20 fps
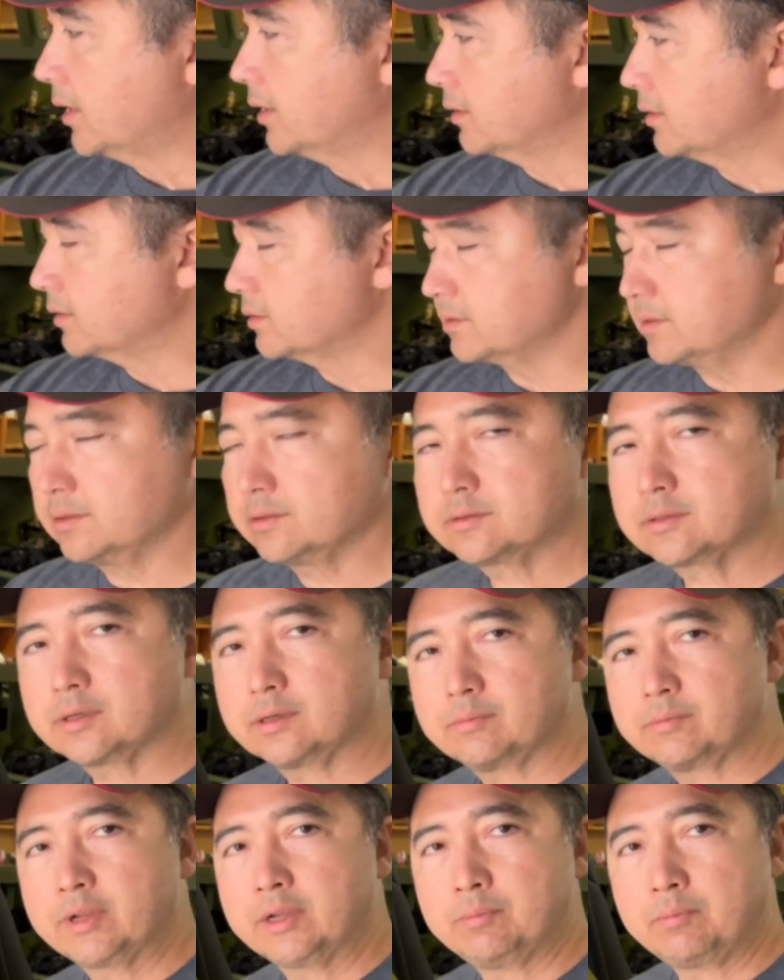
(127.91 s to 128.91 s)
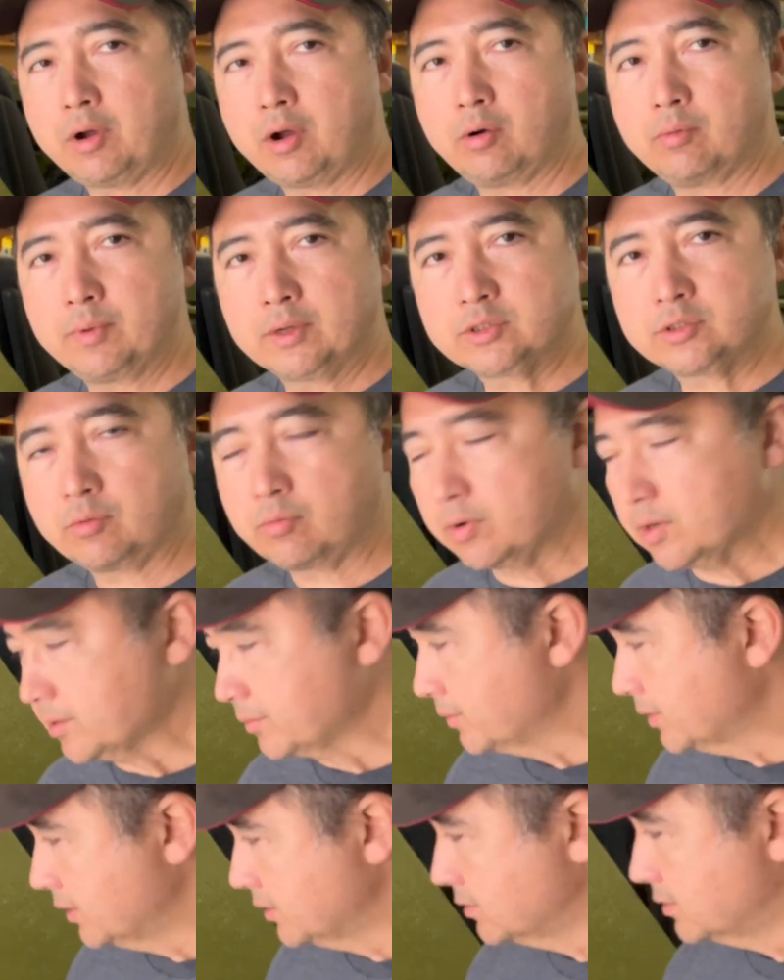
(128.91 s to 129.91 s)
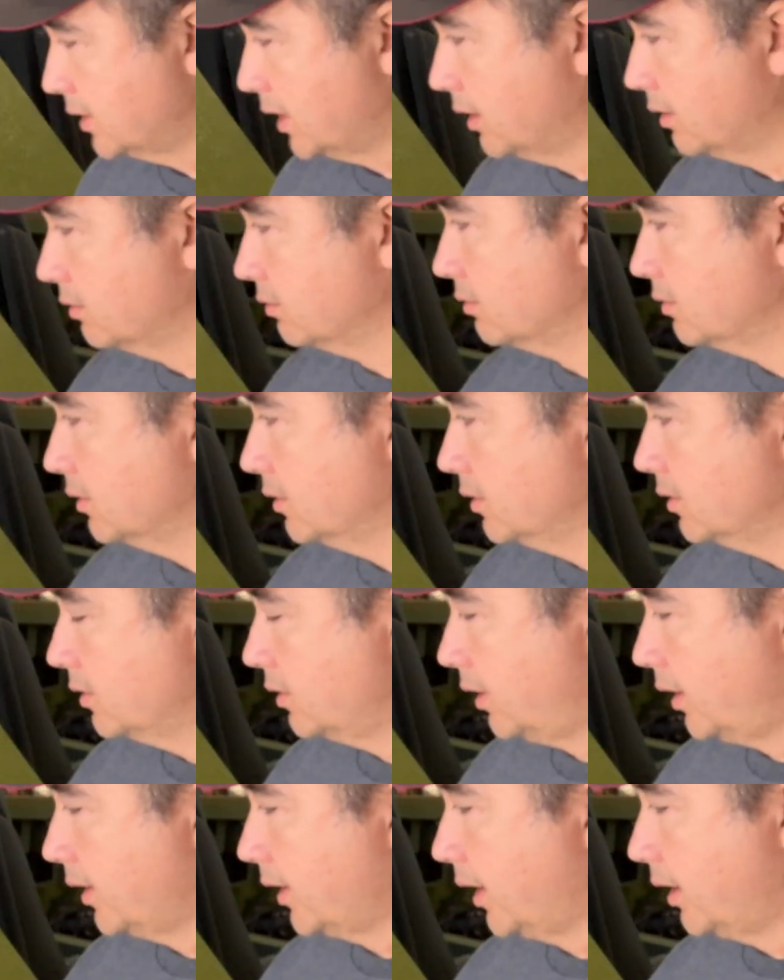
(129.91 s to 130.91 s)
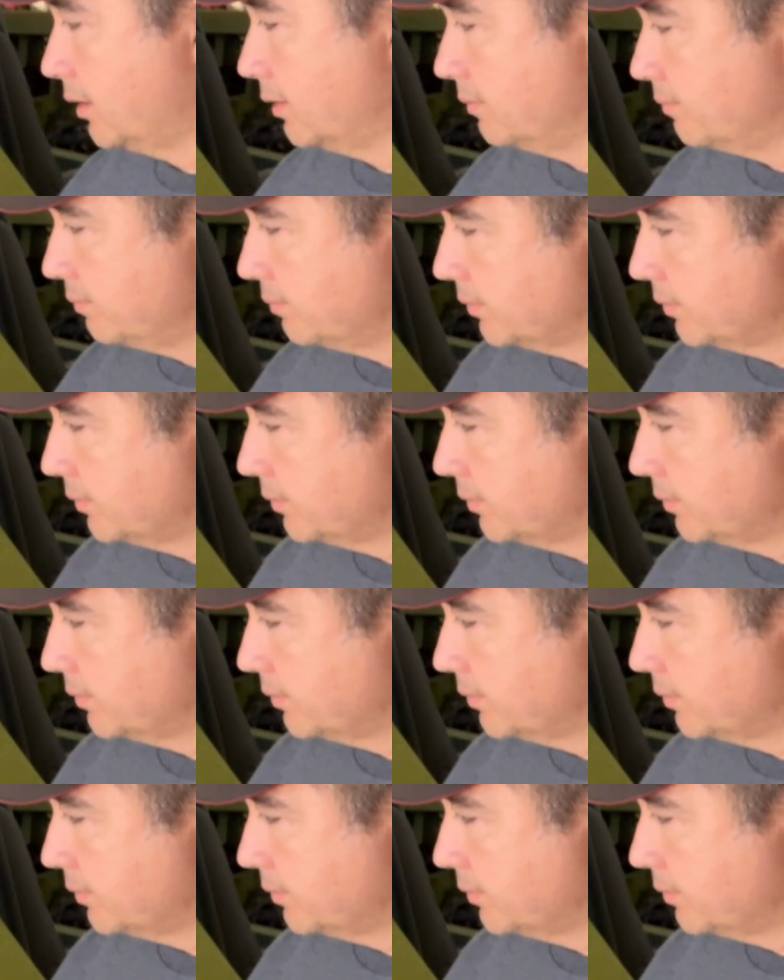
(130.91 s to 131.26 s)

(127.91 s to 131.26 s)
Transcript: and it's gonna be a whole bunch of work, because now I gotta